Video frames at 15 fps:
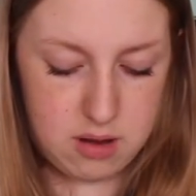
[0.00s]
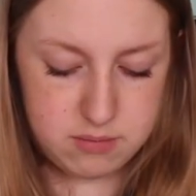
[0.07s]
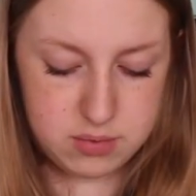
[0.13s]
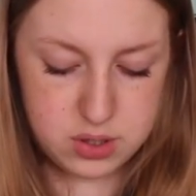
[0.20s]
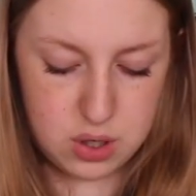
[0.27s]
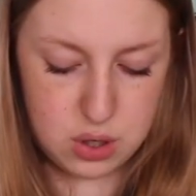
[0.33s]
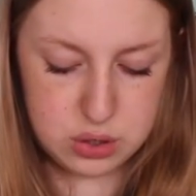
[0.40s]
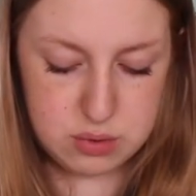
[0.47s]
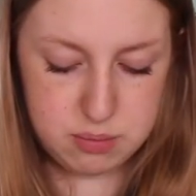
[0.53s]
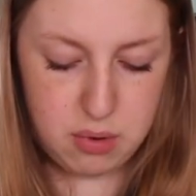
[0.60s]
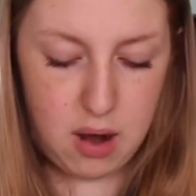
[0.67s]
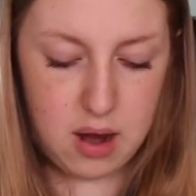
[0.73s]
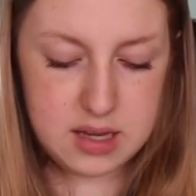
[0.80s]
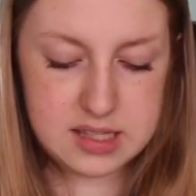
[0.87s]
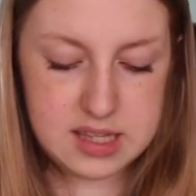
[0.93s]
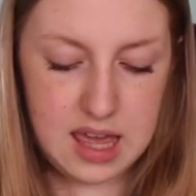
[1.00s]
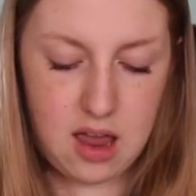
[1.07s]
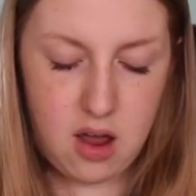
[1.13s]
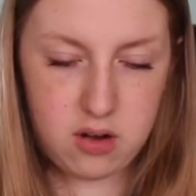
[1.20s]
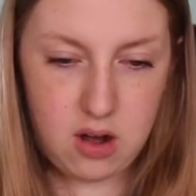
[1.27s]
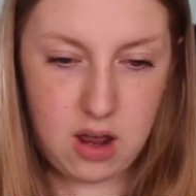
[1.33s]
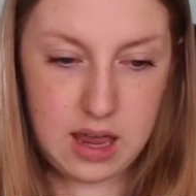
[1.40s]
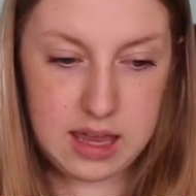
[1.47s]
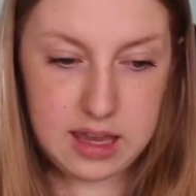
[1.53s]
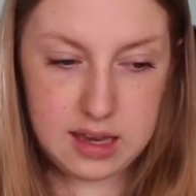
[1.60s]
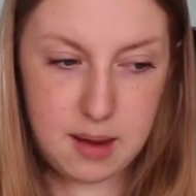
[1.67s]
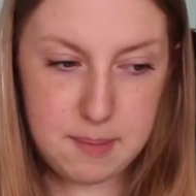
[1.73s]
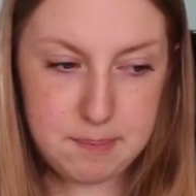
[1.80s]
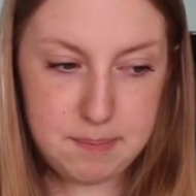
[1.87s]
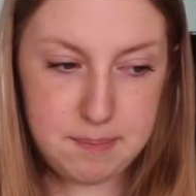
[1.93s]
I'm so surprised they aren't
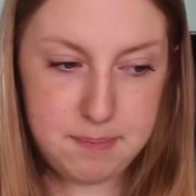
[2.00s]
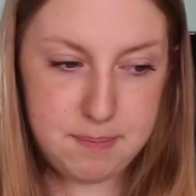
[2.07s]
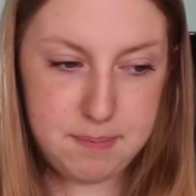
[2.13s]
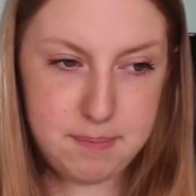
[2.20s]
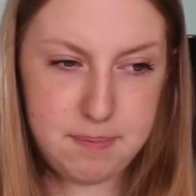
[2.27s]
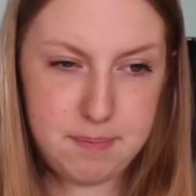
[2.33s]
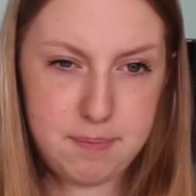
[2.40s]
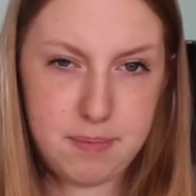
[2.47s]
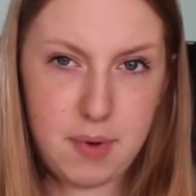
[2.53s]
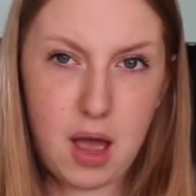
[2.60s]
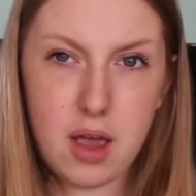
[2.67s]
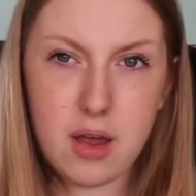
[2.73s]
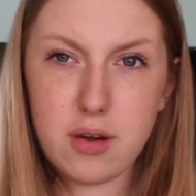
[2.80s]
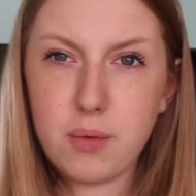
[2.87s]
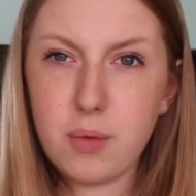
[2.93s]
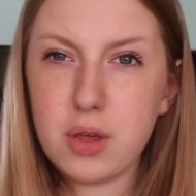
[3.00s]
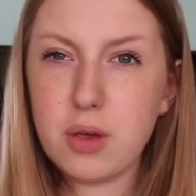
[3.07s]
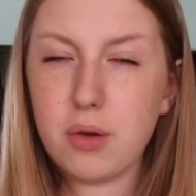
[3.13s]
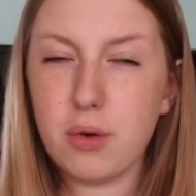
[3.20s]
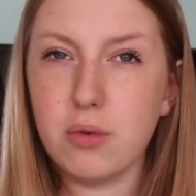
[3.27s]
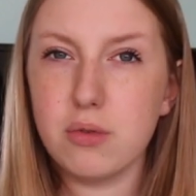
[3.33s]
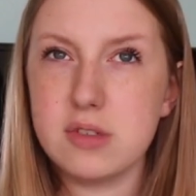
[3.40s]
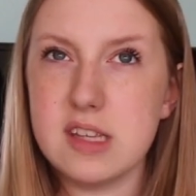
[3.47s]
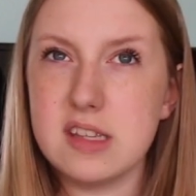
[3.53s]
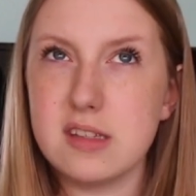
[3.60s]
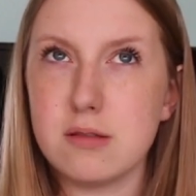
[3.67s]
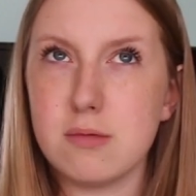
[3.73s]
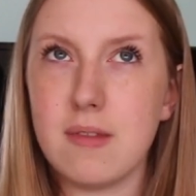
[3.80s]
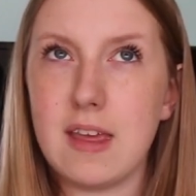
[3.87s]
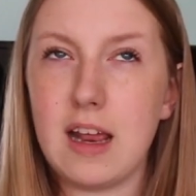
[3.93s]
like, I don't know what you call
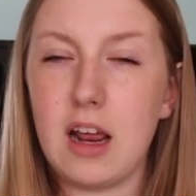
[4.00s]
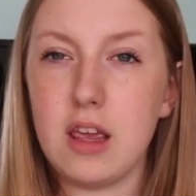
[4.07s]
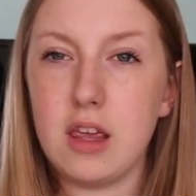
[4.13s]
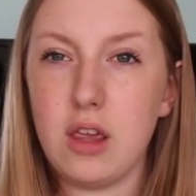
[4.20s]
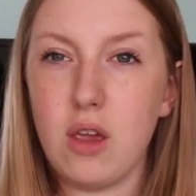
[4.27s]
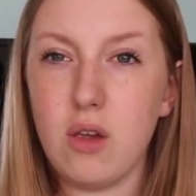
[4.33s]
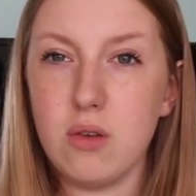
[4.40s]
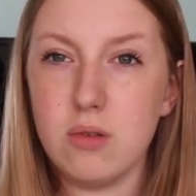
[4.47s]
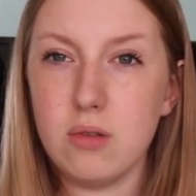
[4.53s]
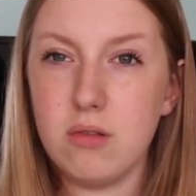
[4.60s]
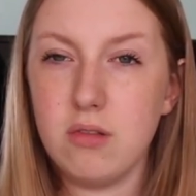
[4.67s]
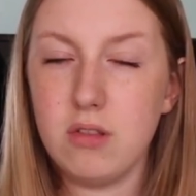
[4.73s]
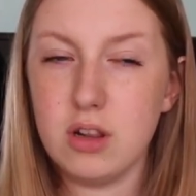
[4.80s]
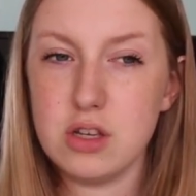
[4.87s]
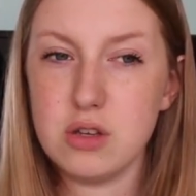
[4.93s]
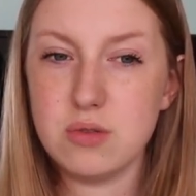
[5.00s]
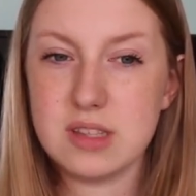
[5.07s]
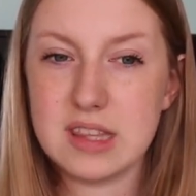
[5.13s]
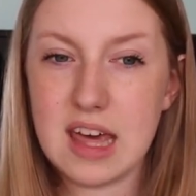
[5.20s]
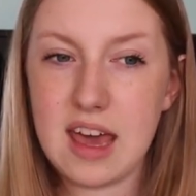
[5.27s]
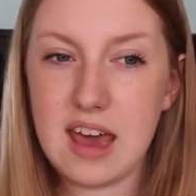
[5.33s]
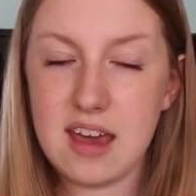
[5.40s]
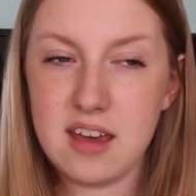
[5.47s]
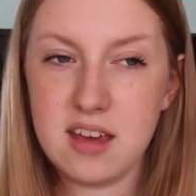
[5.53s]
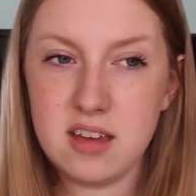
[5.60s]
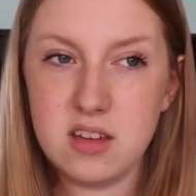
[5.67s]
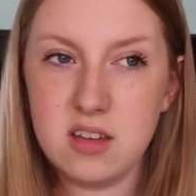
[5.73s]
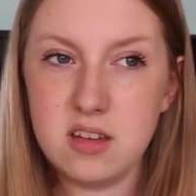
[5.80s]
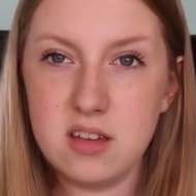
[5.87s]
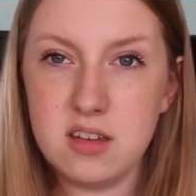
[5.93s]
scissors when they like you lose their
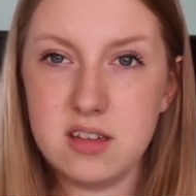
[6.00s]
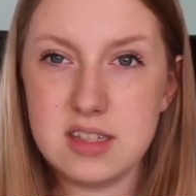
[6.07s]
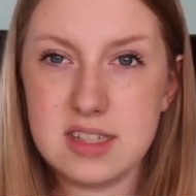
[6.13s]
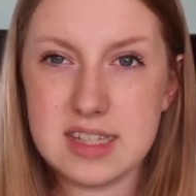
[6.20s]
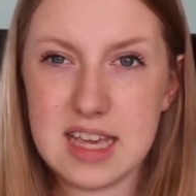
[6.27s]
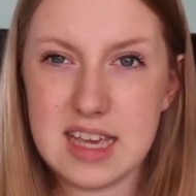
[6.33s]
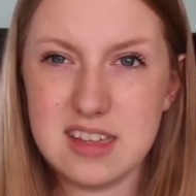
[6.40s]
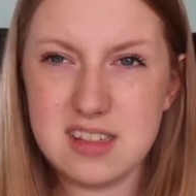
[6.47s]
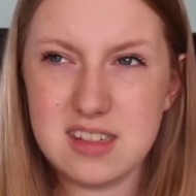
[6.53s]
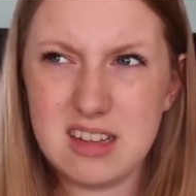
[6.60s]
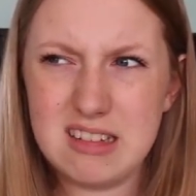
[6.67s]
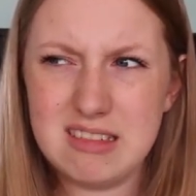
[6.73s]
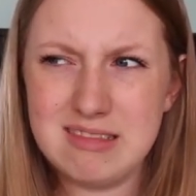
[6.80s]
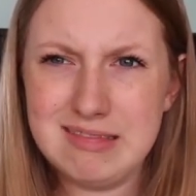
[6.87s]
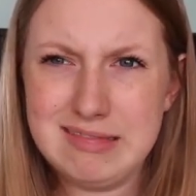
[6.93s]
scissors.